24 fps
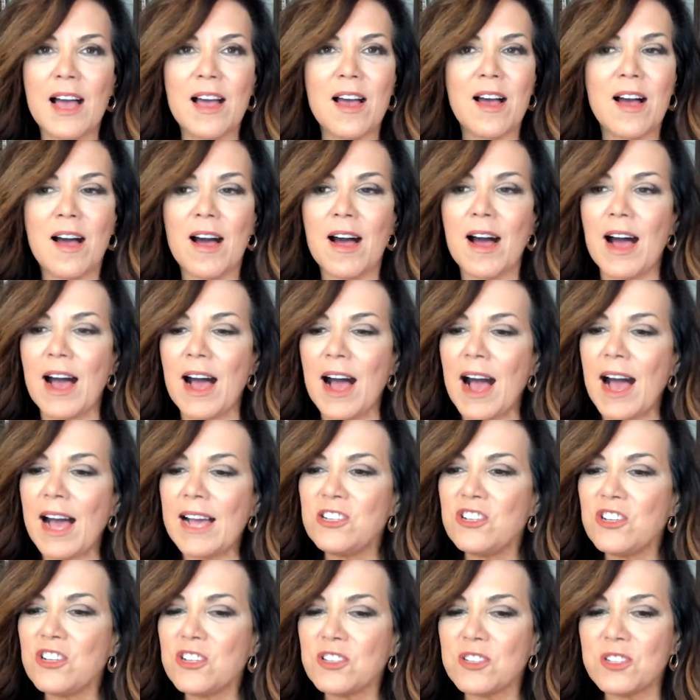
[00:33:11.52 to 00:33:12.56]
I
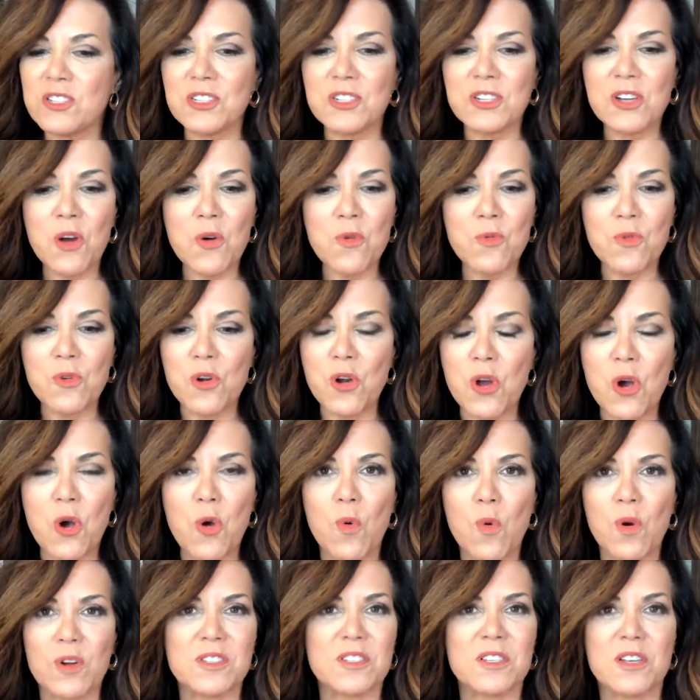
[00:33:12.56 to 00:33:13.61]
just don't know
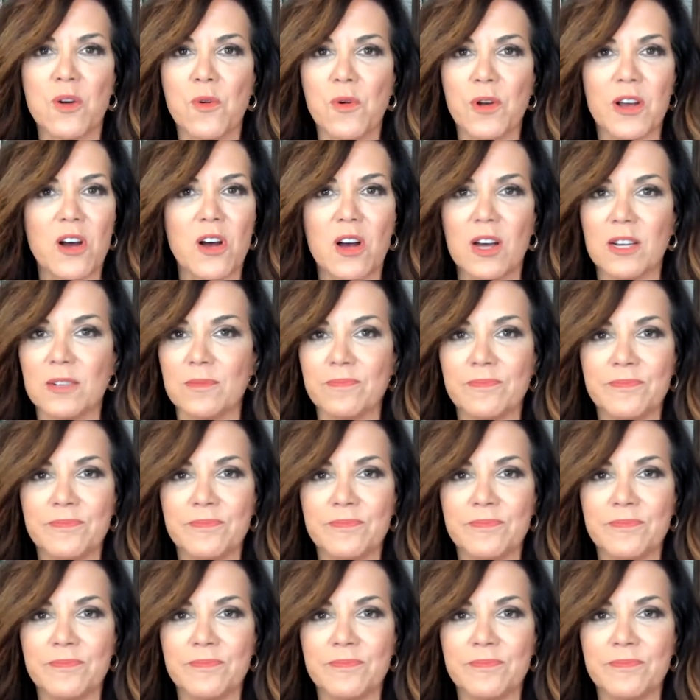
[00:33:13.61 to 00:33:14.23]
what's going on.